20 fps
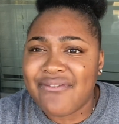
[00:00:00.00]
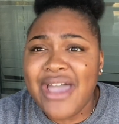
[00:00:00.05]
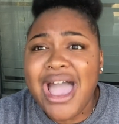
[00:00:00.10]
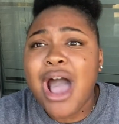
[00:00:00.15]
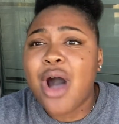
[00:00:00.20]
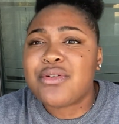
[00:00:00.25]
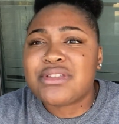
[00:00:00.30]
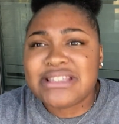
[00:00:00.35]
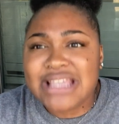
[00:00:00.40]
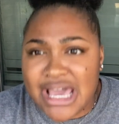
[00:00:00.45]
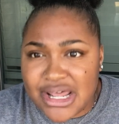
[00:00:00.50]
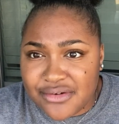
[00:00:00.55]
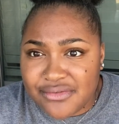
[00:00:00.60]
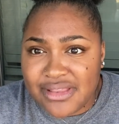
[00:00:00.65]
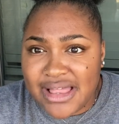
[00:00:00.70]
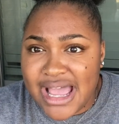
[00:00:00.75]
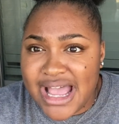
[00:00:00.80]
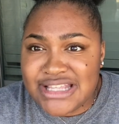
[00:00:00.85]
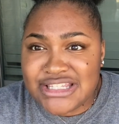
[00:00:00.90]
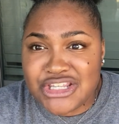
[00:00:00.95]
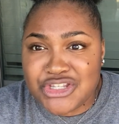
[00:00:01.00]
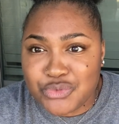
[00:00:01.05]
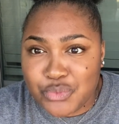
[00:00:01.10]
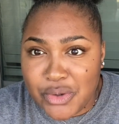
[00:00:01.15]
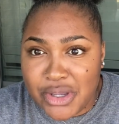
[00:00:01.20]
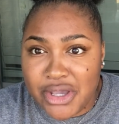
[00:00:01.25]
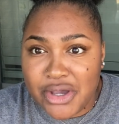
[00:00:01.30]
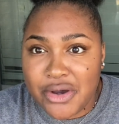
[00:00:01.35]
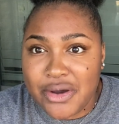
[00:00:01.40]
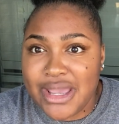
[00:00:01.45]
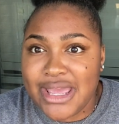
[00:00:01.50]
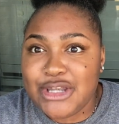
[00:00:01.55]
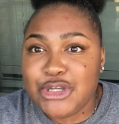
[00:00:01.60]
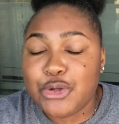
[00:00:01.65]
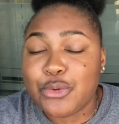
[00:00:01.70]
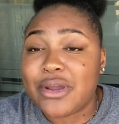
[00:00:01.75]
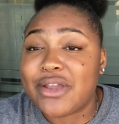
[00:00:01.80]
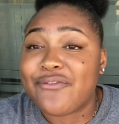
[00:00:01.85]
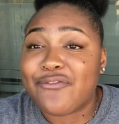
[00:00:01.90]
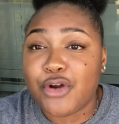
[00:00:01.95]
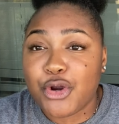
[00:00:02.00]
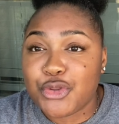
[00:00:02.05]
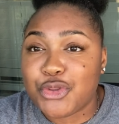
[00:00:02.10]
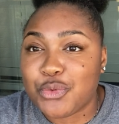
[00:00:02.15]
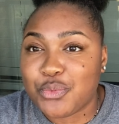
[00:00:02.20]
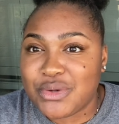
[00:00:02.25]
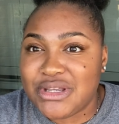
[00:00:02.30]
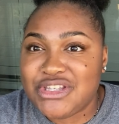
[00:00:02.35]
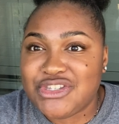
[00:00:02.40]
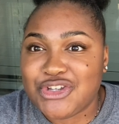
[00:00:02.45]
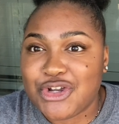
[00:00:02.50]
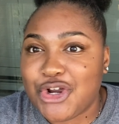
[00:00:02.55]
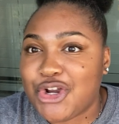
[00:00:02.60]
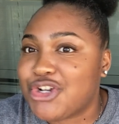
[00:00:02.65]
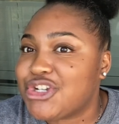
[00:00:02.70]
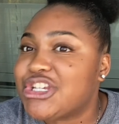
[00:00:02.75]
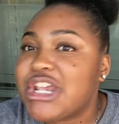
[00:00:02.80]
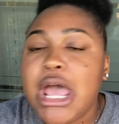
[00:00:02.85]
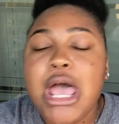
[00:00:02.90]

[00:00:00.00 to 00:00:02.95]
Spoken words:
outside of class as well, and doing further research.